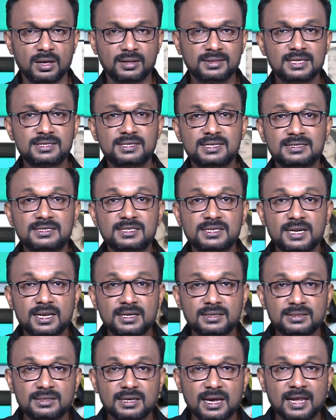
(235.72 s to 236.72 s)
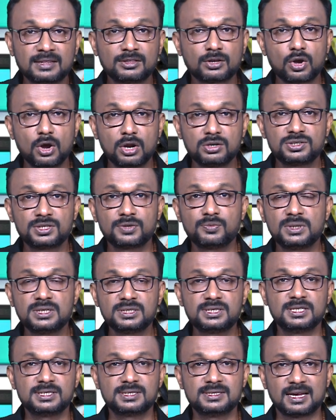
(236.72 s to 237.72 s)
This incident and the
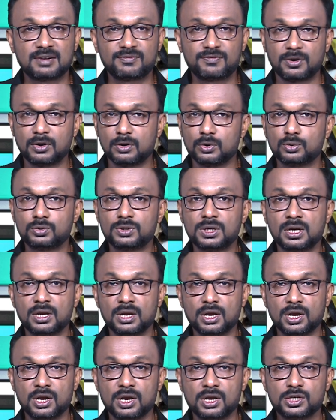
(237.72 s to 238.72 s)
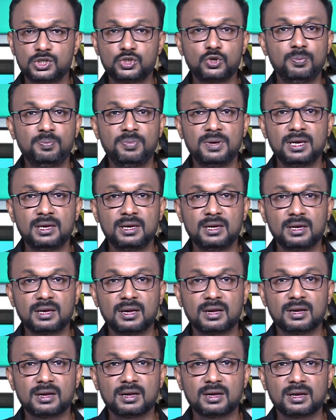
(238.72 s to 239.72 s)
controversies that followed should be
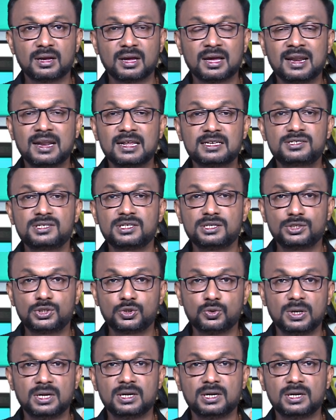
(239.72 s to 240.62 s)
a lesson to